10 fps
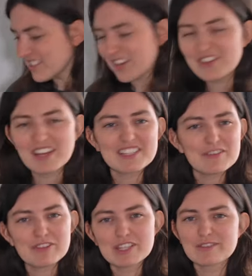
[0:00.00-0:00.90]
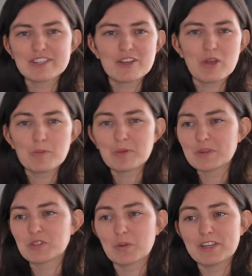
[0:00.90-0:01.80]
So that's it for this video. Hope you
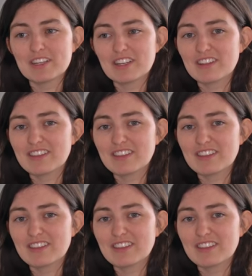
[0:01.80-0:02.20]
enjoyed it.